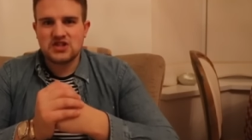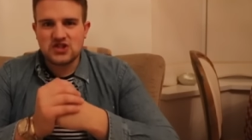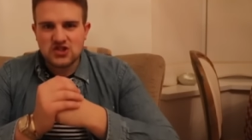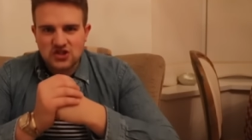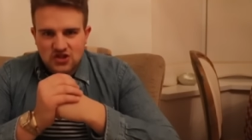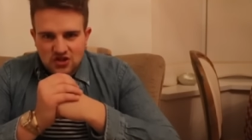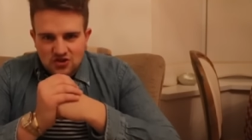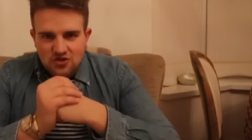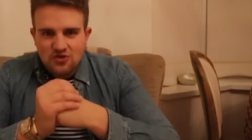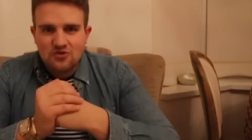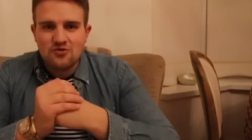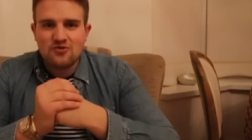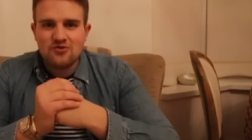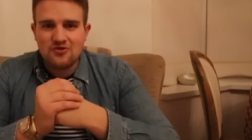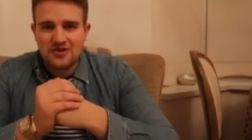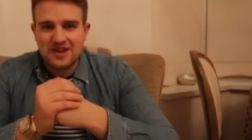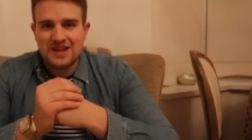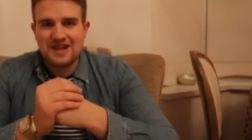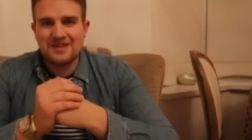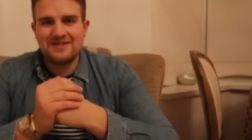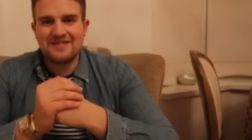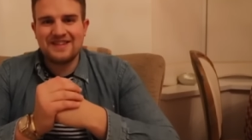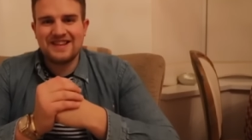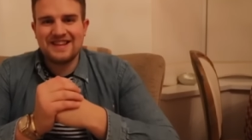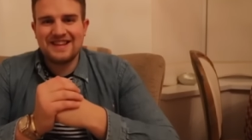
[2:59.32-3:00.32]

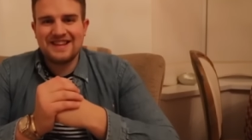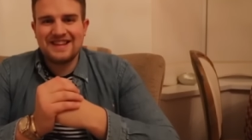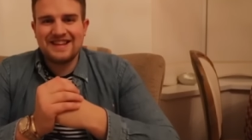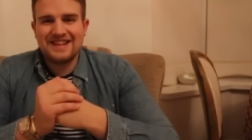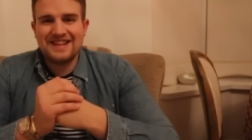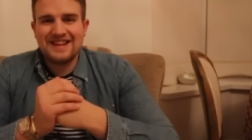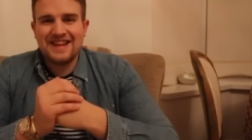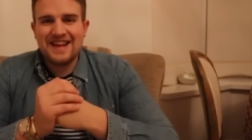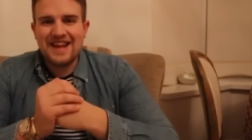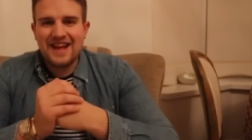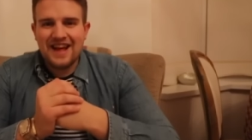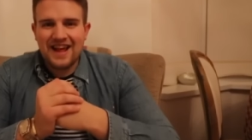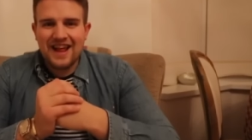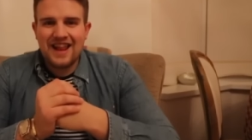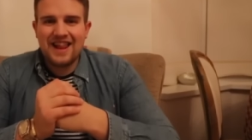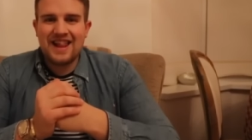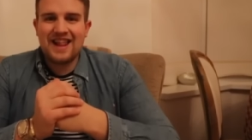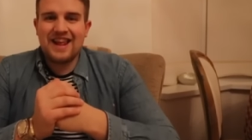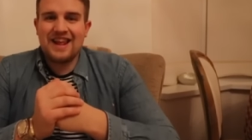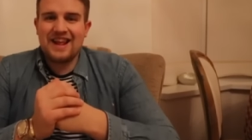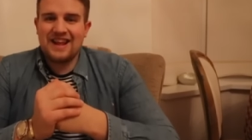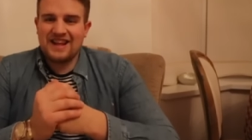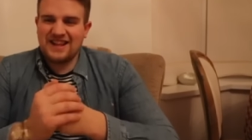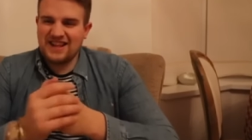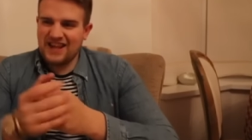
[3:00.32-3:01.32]
screaming,
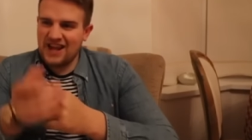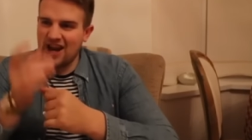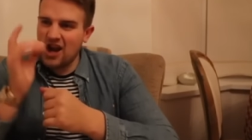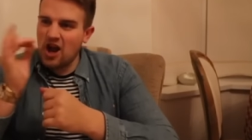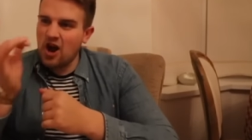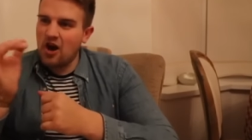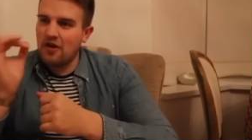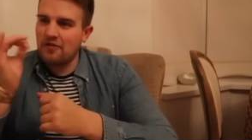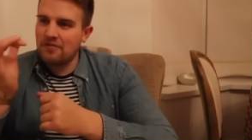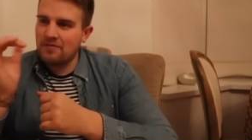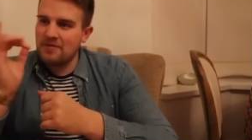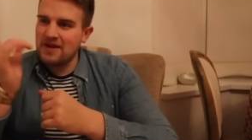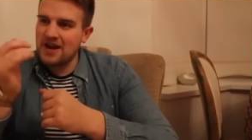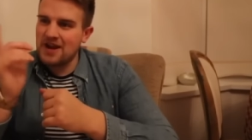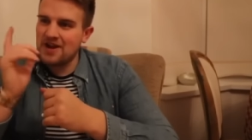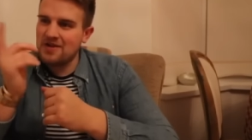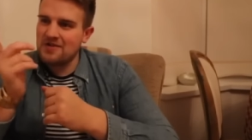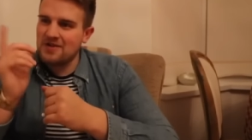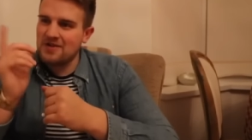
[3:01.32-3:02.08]
"Get off me! I